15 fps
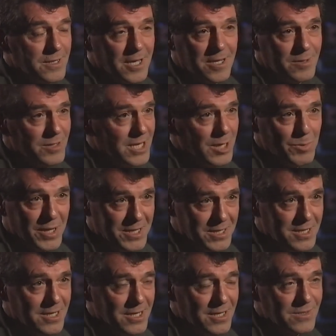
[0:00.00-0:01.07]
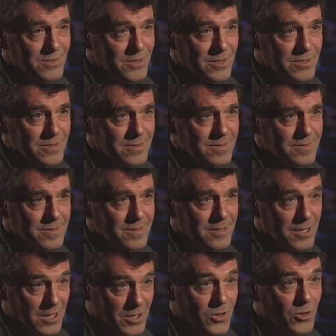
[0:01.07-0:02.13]
And then day by day, it sort of
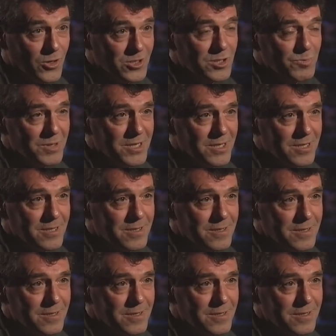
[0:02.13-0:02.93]
really got to me.